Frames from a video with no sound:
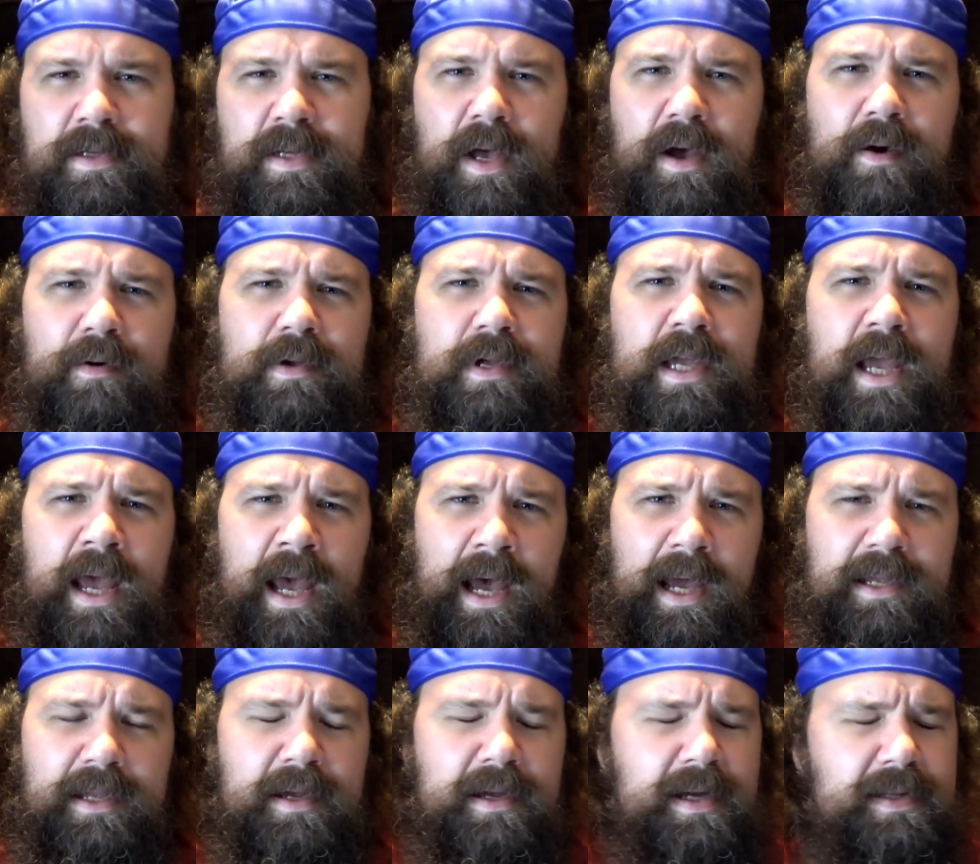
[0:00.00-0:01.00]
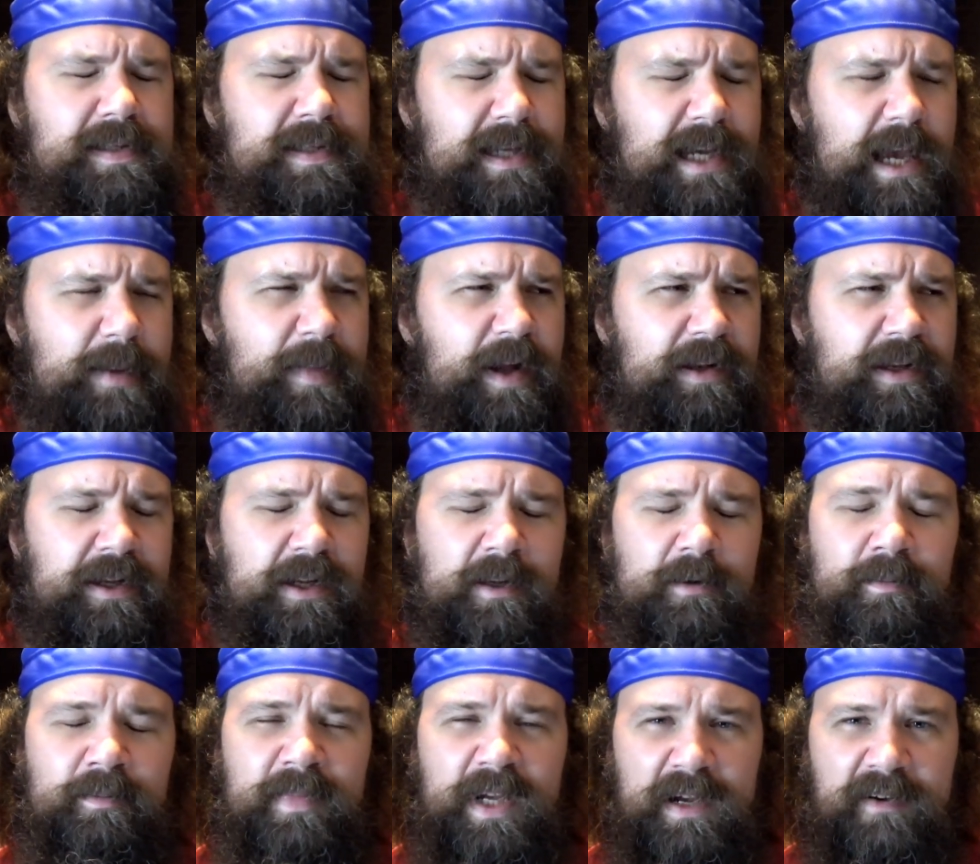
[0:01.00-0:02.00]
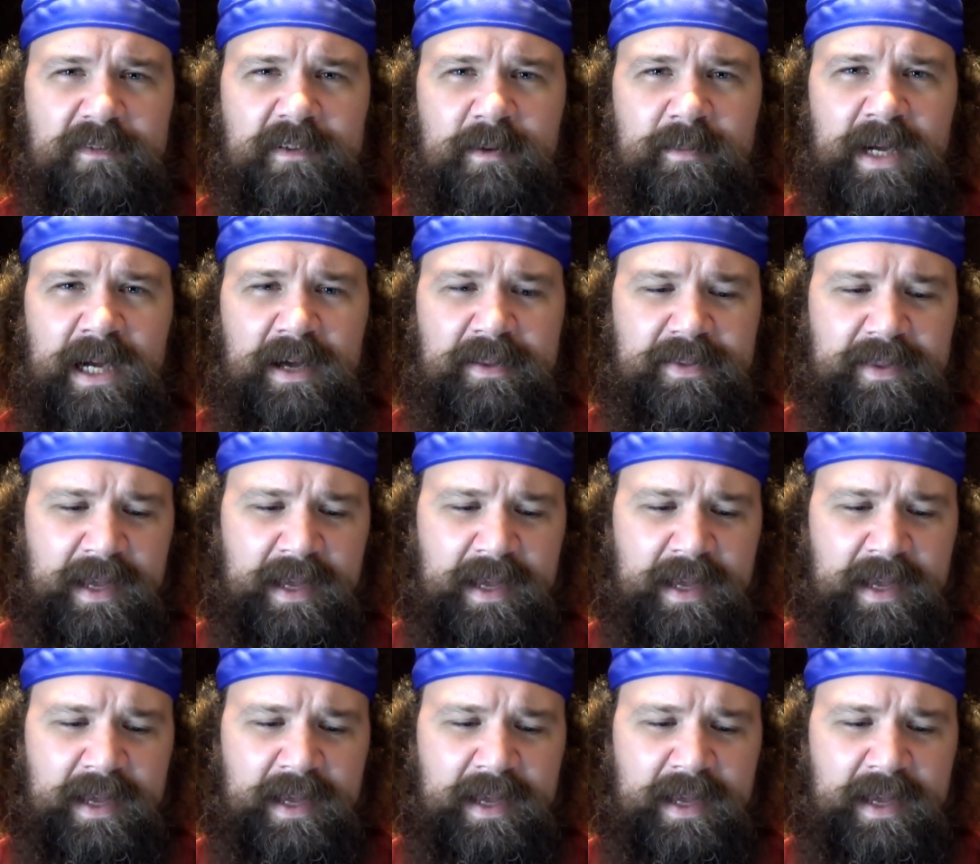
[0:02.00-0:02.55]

So yeah, you could say I'm a little miffed about